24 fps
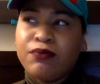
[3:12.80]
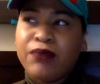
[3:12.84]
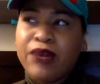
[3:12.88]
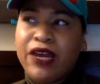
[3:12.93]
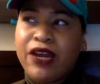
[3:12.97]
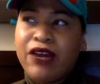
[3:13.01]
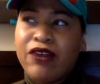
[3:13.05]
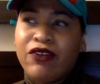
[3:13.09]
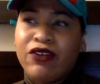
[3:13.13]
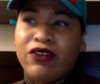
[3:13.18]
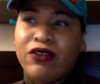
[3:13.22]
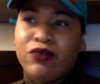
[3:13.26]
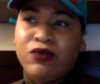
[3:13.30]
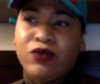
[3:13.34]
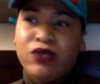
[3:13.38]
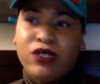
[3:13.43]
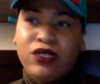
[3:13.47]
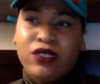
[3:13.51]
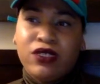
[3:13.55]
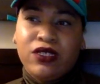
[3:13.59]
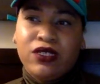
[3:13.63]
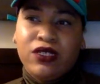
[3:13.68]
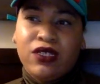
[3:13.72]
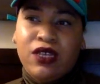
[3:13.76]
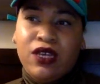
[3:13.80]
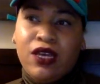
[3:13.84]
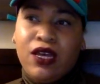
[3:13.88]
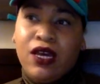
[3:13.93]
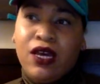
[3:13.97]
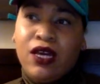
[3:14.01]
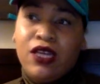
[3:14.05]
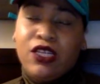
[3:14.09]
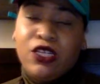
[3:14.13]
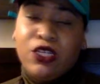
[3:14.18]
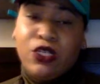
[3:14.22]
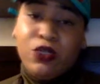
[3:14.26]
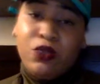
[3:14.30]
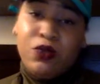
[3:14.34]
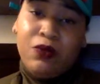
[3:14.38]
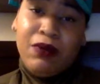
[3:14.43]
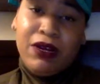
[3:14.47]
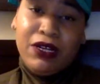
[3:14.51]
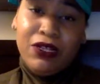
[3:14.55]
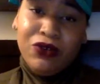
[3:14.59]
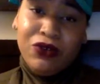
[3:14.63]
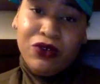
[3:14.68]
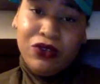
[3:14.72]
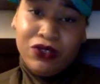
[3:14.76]
parent was, this is what
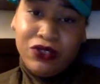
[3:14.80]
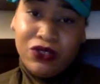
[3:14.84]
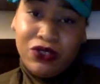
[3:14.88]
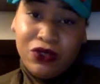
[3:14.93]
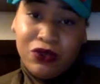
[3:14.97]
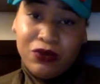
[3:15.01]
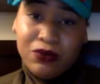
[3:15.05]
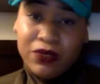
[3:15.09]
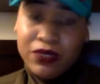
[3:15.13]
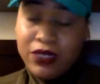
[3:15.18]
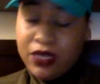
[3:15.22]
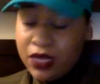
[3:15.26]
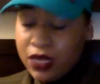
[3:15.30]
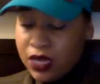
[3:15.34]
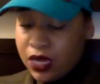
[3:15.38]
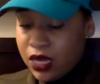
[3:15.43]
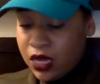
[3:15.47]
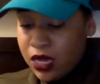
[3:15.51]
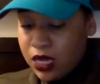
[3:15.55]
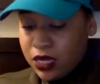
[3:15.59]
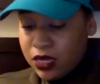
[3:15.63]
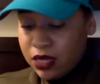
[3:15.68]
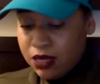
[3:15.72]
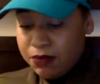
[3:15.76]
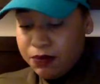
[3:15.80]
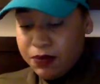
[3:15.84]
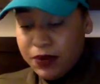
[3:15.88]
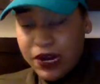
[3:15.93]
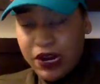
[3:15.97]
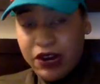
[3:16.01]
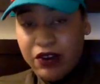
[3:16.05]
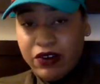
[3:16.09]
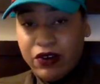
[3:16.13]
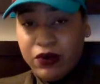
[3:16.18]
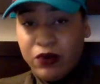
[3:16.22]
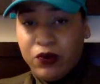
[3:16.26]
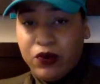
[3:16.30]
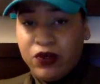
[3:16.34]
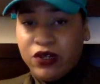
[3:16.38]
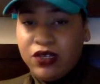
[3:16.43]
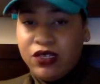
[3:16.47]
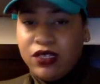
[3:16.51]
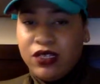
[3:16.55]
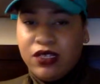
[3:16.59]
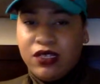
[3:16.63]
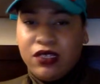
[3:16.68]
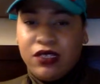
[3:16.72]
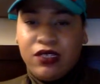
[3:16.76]
my daughter told me, the parent
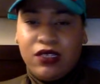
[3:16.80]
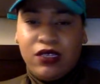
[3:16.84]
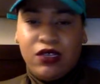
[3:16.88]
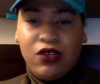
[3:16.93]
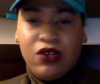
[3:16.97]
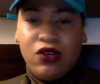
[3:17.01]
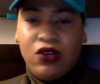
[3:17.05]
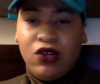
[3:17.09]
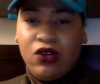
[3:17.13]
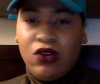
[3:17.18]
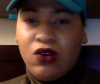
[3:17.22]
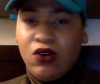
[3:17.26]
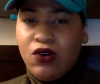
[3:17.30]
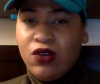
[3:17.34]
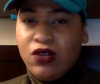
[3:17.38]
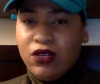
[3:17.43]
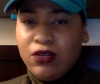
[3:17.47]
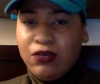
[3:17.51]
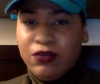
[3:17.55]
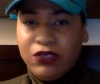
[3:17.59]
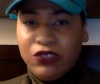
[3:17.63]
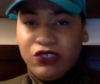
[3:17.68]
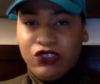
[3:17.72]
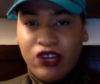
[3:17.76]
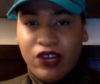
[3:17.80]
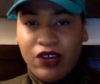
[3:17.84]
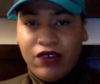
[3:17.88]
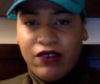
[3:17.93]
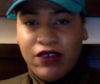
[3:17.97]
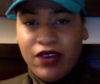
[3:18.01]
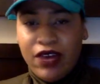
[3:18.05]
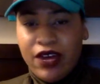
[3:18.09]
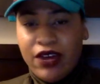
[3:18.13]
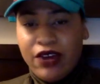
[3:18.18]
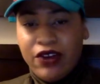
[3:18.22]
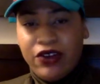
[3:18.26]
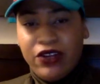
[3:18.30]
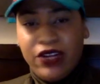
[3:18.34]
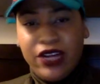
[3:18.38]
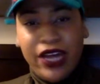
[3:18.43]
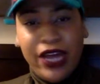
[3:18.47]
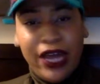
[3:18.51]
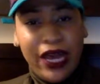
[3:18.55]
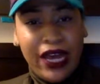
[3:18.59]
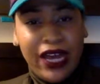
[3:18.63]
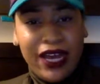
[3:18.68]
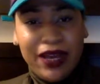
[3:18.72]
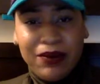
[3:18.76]
was calling the bus driver out of her
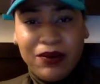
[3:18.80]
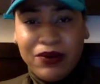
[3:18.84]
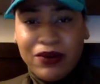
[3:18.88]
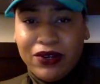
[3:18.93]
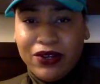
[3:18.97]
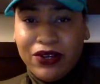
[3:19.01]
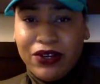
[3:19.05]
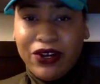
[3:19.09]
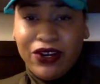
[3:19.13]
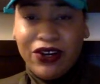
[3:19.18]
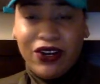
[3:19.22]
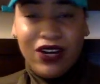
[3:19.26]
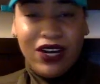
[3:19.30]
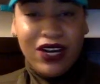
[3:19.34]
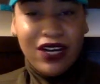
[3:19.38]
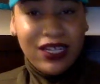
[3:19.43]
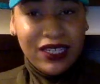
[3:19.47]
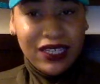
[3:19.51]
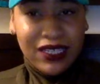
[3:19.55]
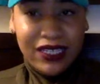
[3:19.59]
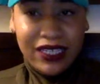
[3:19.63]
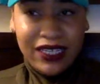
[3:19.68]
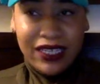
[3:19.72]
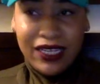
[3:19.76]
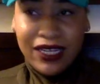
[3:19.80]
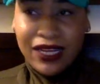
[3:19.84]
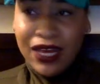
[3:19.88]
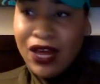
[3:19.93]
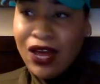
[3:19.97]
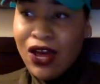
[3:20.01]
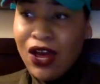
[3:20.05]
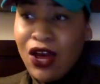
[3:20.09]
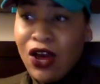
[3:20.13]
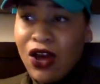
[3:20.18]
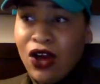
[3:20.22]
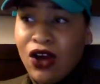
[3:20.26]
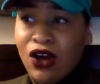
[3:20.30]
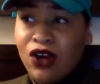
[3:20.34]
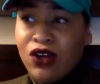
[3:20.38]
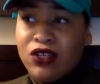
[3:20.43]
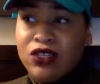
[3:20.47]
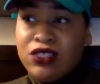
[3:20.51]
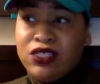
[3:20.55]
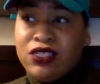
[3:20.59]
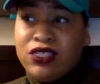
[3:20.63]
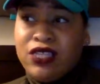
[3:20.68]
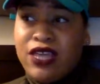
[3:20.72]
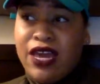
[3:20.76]
name, calling her ugly,
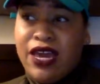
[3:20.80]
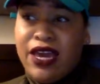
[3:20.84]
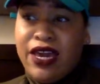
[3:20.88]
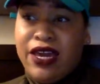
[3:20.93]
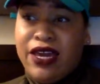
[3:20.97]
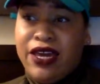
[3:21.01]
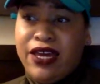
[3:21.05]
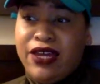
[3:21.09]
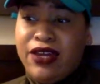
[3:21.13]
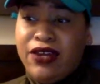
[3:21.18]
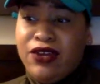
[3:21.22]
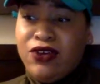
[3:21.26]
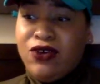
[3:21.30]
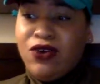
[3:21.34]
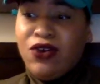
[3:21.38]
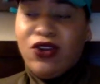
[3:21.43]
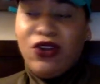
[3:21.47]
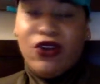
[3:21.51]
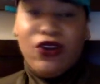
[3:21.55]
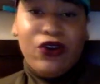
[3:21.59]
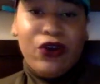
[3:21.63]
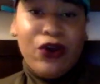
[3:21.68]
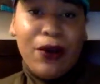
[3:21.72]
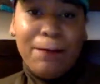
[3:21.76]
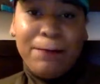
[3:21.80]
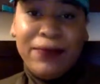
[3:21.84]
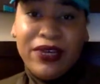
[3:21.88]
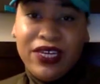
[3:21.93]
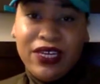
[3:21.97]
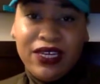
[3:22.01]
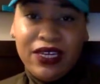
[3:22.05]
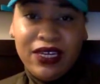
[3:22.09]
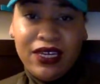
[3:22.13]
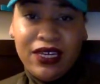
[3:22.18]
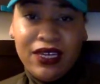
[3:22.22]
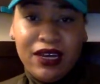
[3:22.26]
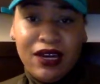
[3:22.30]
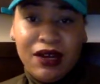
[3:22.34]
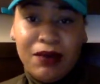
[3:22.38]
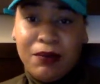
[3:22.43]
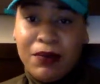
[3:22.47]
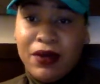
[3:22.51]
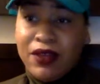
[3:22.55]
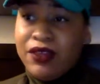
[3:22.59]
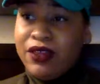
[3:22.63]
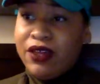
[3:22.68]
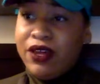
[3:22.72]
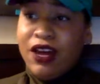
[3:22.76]
saying, calling her a bee, a
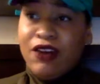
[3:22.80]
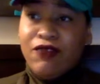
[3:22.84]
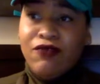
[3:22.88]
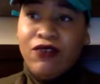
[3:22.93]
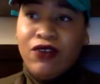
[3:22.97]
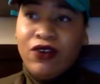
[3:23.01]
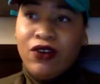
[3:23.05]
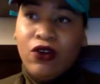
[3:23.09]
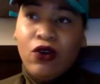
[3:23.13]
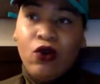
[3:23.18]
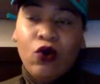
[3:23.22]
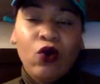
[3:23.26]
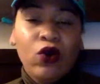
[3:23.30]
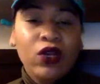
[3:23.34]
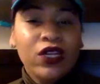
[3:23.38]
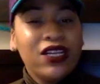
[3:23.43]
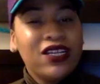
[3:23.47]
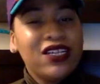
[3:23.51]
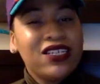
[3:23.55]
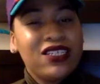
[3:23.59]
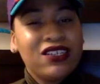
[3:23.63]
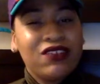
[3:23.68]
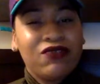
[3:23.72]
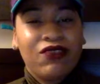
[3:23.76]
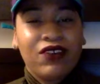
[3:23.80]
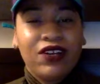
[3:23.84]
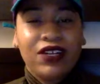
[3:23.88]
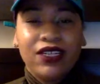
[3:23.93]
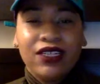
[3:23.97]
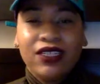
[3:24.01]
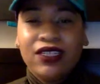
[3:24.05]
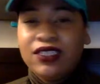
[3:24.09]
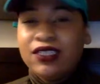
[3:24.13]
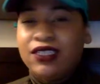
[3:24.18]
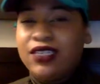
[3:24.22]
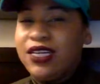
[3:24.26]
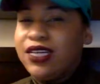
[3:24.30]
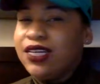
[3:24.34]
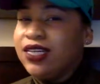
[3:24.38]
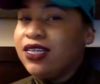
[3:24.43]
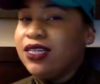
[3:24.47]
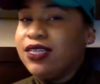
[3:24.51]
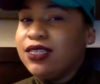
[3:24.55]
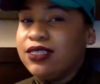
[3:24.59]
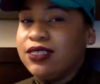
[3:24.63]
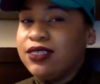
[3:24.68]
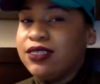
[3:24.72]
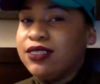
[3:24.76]
mother effer, all of this in front of the
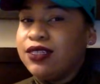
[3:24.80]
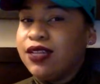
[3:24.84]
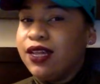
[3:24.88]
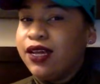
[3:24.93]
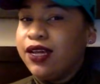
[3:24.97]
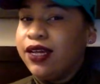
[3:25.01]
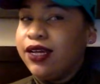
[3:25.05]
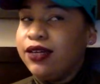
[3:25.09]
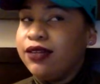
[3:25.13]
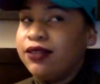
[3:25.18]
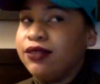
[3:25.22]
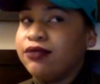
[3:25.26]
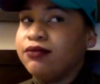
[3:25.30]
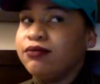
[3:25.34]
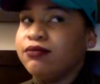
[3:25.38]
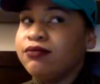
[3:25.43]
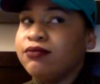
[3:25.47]
kids. Like,